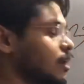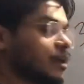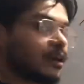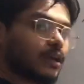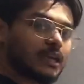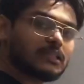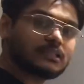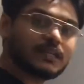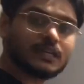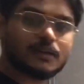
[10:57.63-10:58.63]
a right
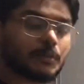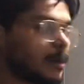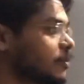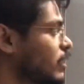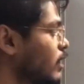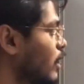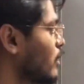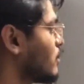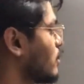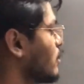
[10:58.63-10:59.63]
sided pulmonary
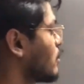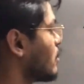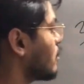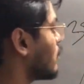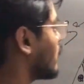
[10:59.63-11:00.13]
artery, the